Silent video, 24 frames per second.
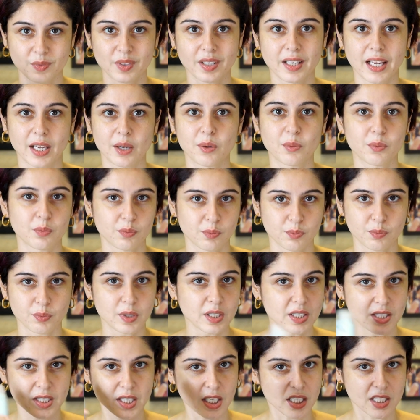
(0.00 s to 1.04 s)
like
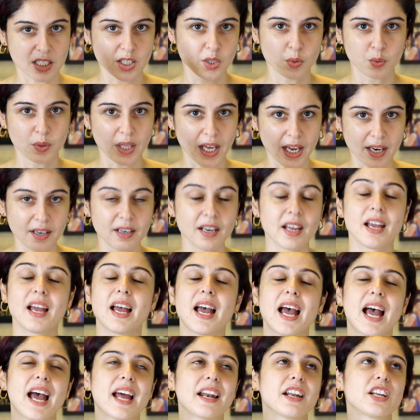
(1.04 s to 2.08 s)
this doesn't do that.
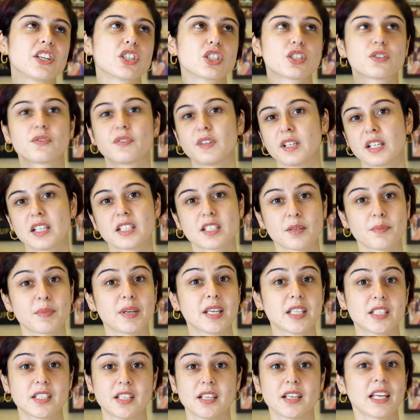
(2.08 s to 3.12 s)
And it just feels
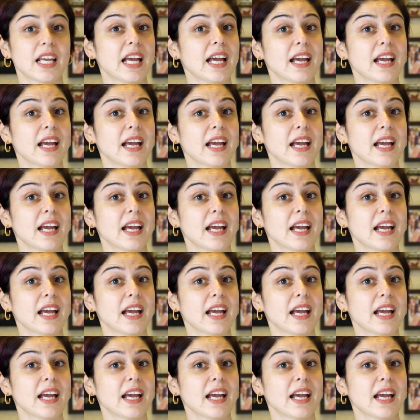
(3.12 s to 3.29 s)
amazing.